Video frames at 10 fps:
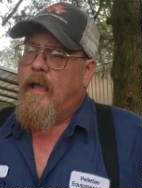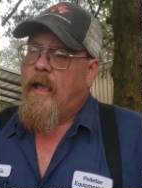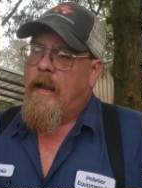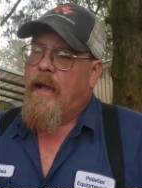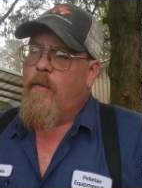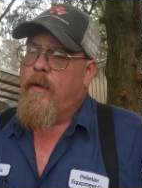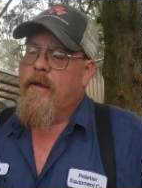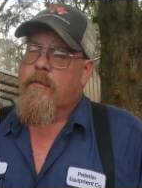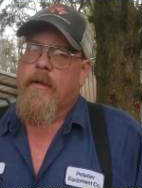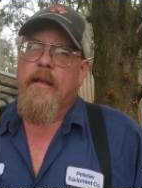And I
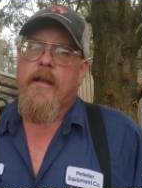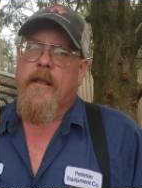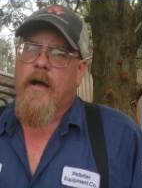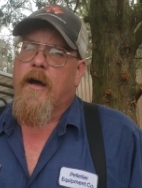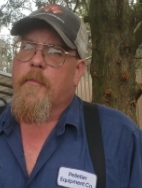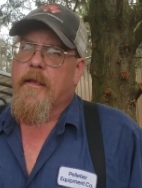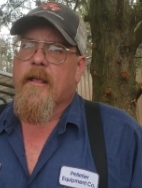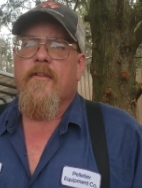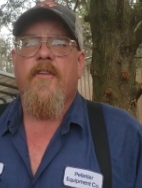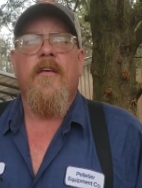went to reading the
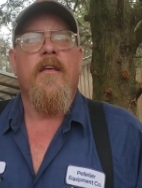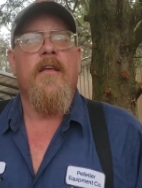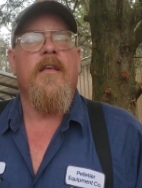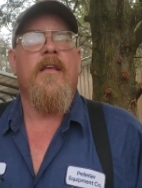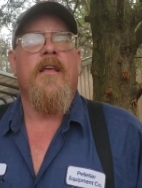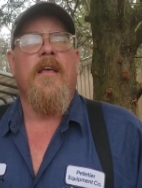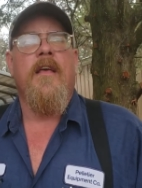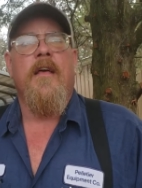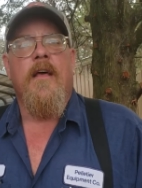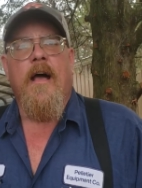comments.
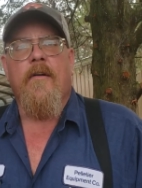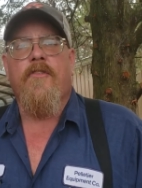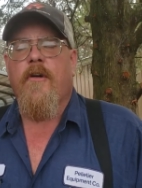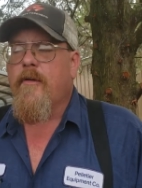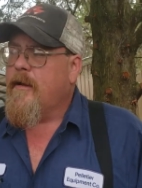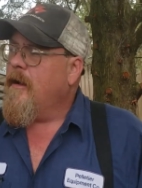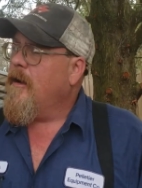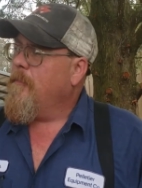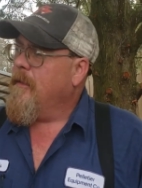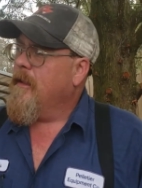I've started
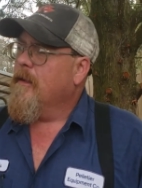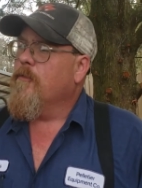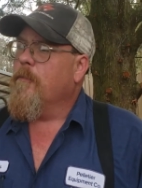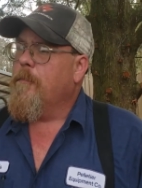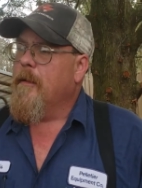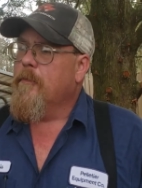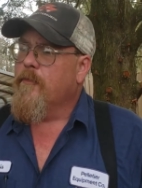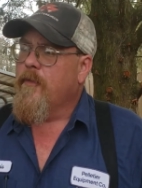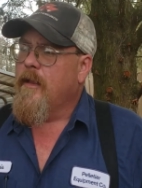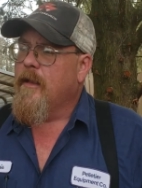commenting on some
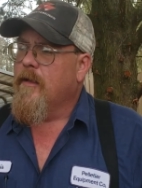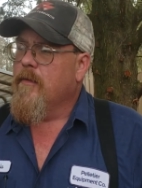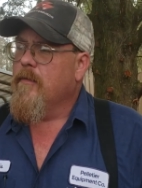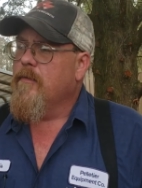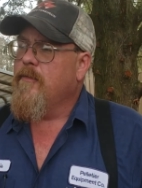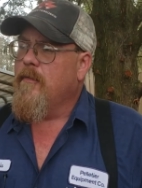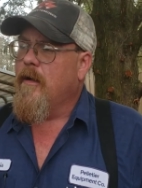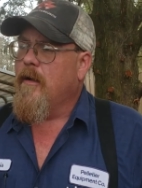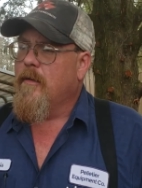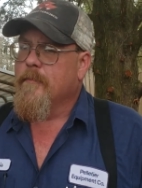people's videos
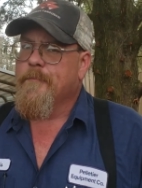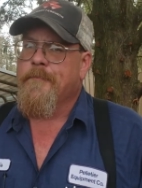um,